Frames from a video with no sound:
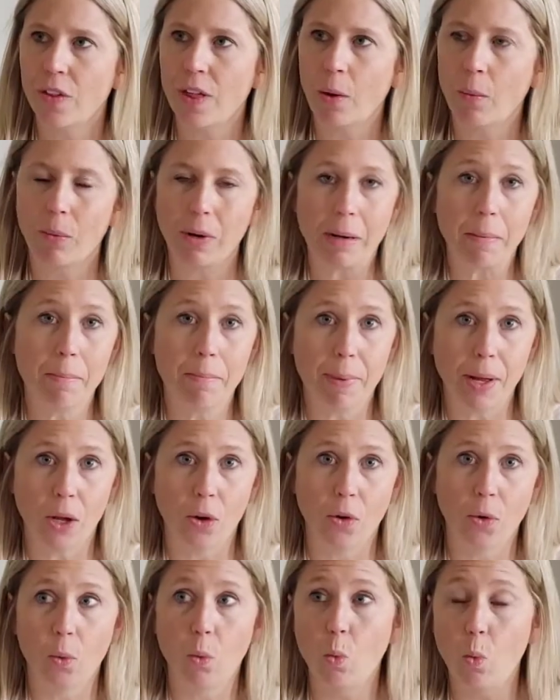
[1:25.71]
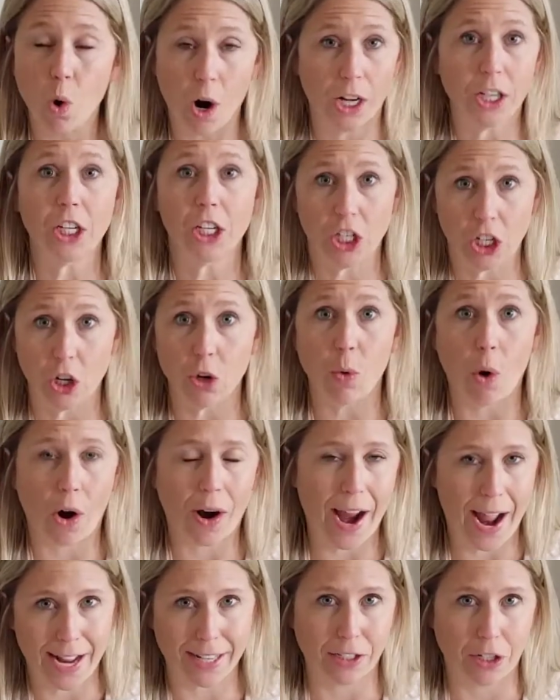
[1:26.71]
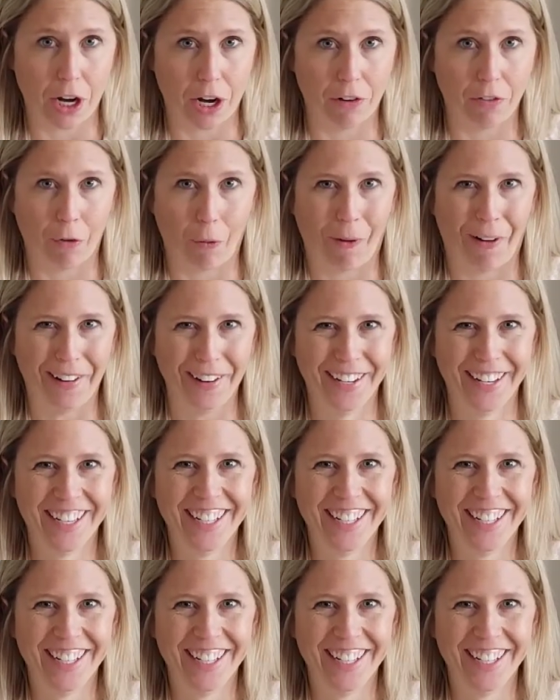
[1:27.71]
that we build what you are asking for?